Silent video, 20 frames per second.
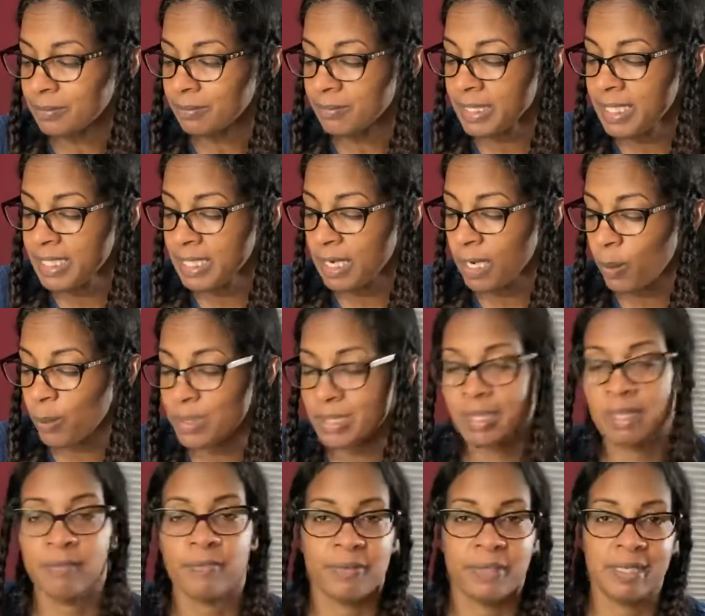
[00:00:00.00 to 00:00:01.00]
I always
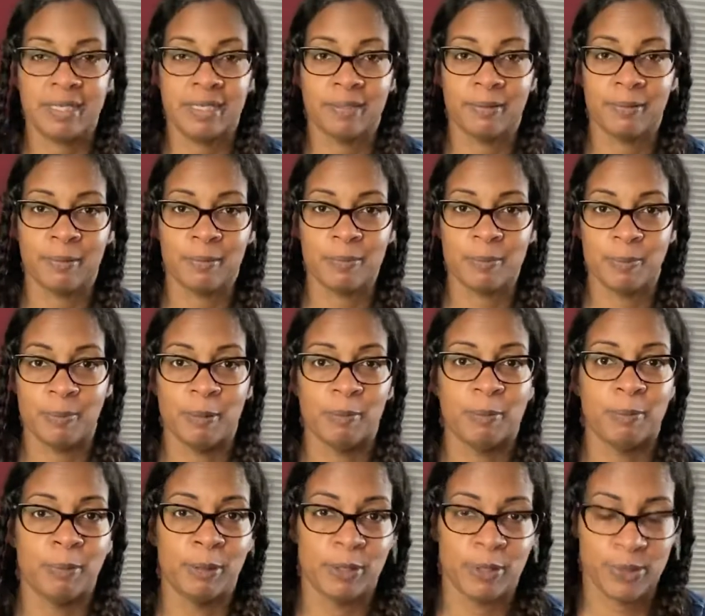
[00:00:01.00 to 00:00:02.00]
love reading group
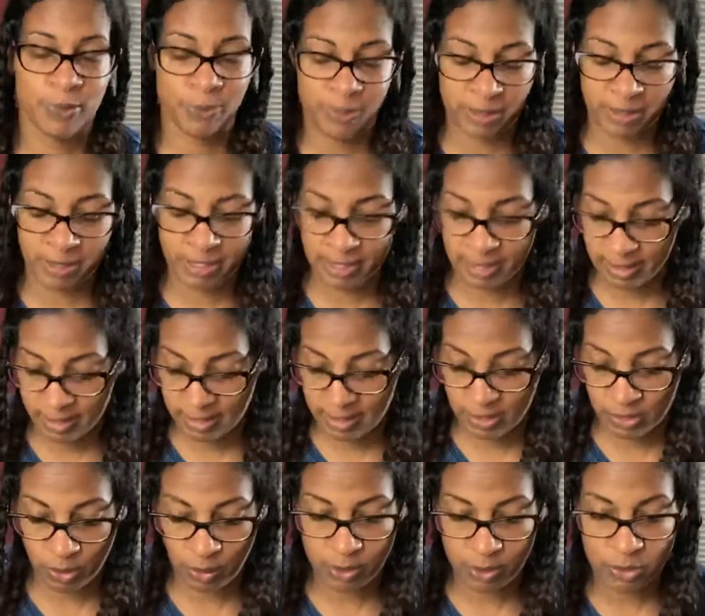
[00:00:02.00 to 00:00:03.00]
books with Didi.
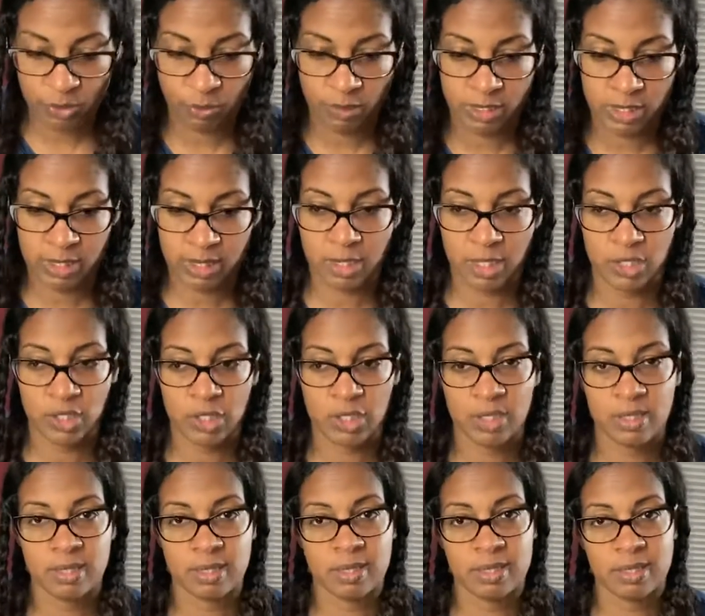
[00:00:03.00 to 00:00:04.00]
There's always great
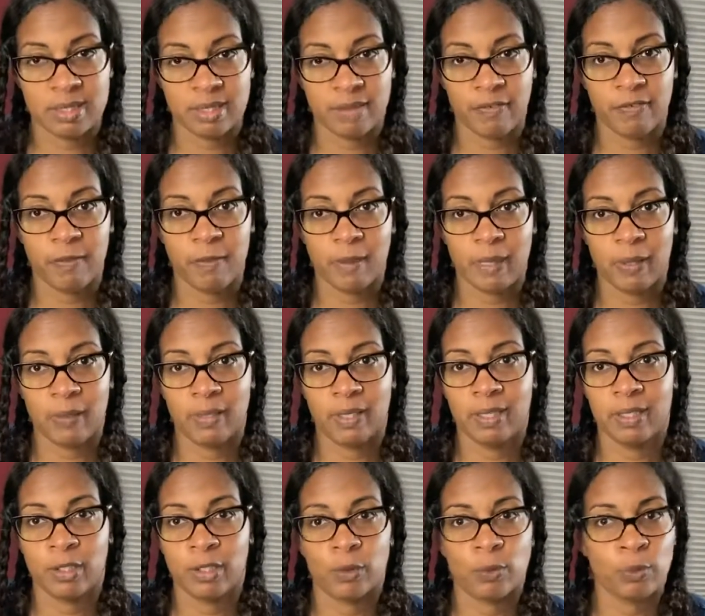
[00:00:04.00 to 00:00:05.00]
discussions and stuff about it.
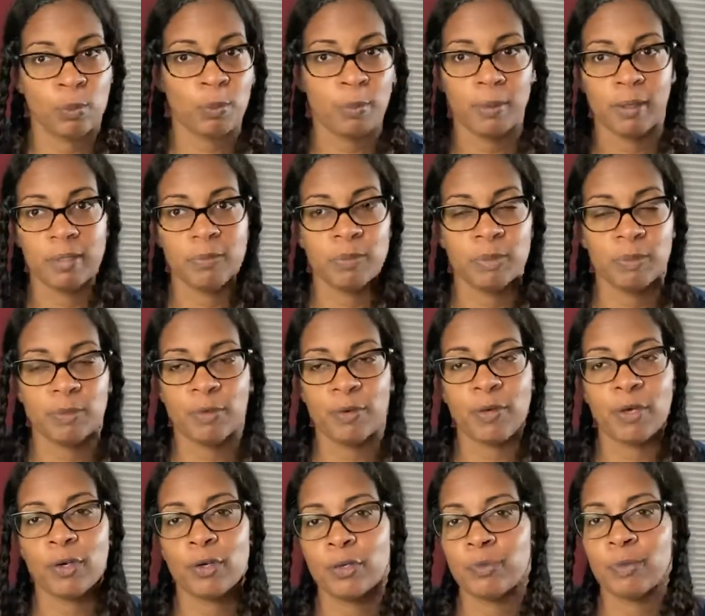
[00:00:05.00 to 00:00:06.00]
And the group, when they're
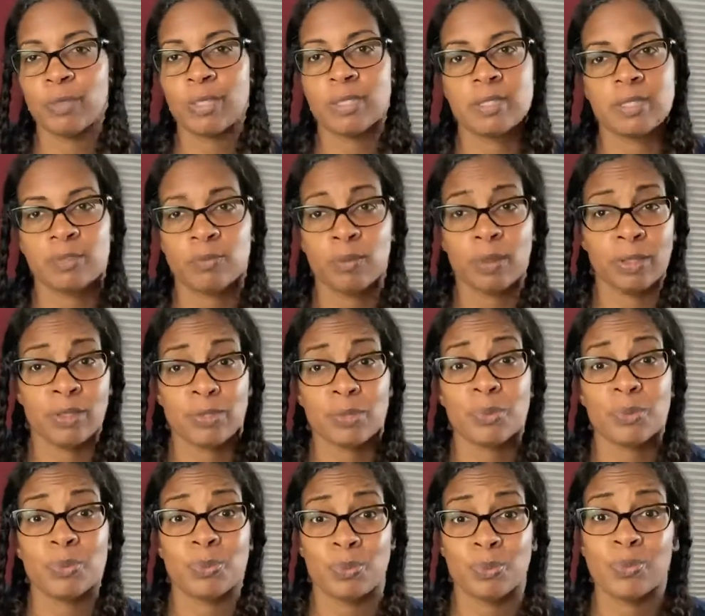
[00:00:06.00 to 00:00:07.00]
on Goodreads, they really
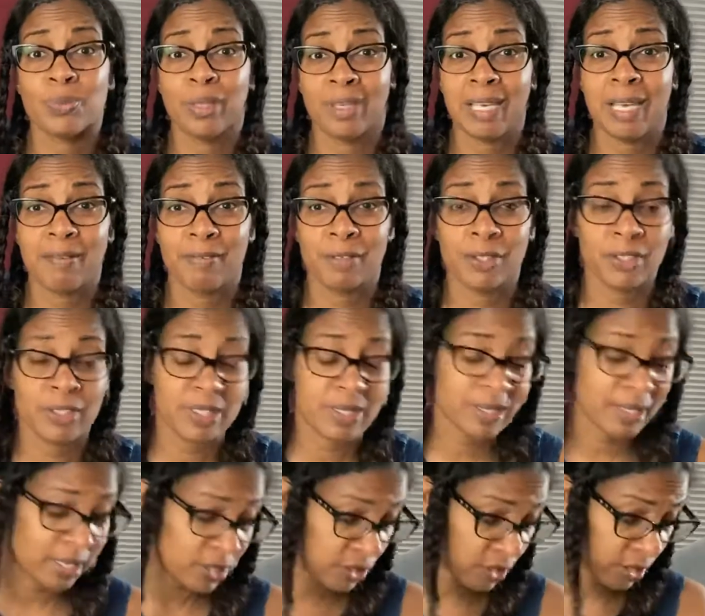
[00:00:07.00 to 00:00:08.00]
do really have a good
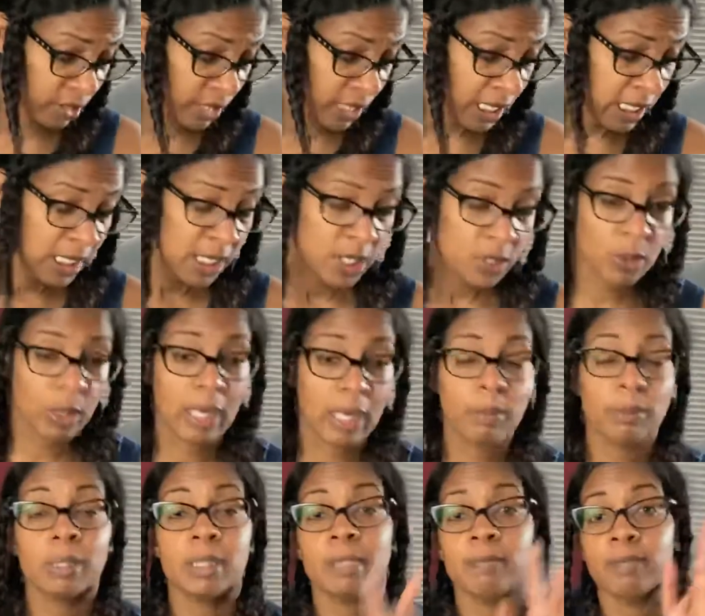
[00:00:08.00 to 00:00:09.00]
discussion. So I
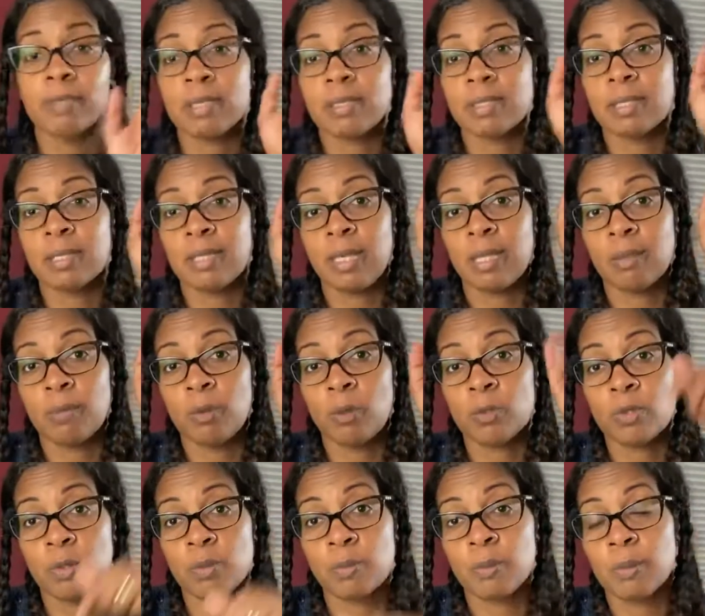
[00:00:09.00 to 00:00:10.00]
will leave links to that
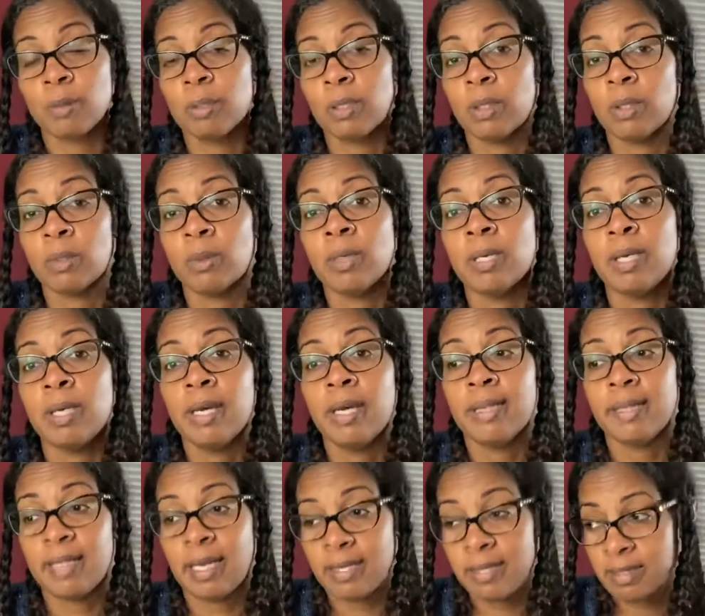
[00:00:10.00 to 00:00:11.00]
also below.
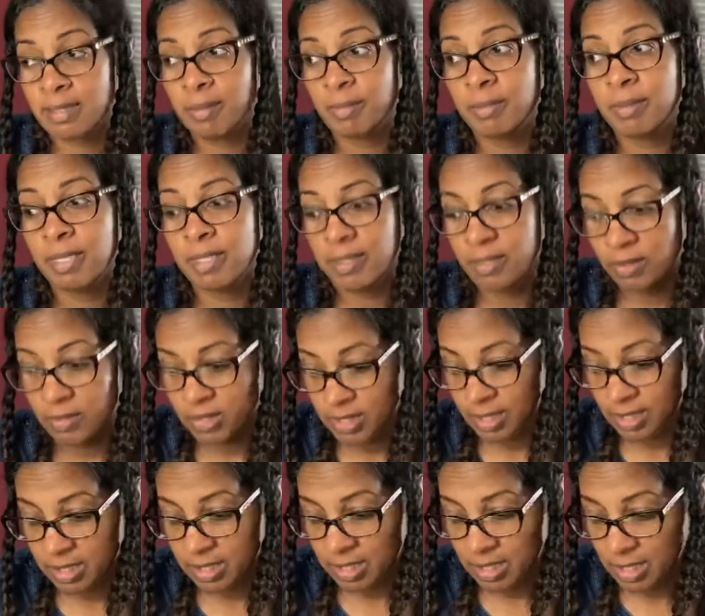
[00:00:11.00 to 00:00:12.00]
That is something else
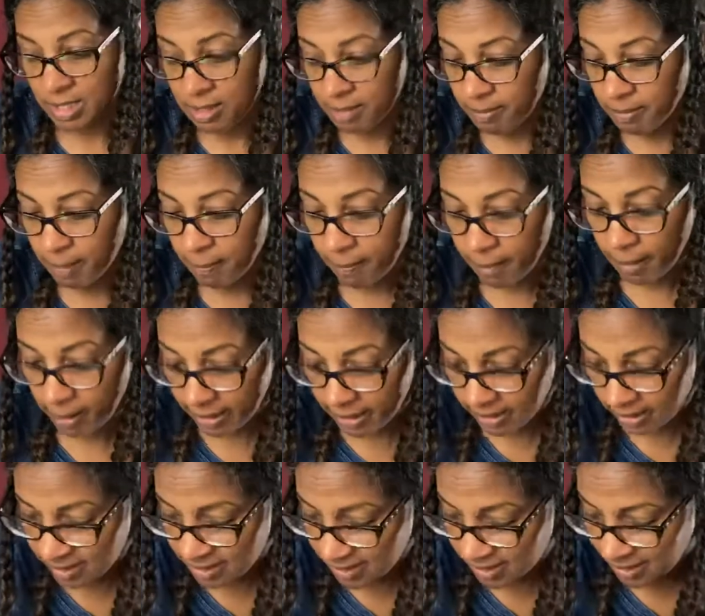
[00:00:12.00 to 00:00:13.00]
that's in my
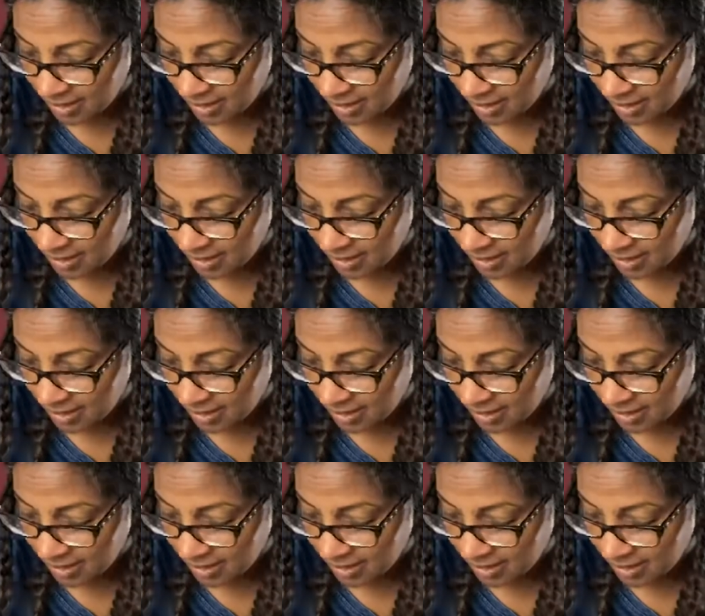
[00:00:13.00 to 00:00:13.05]
pocket.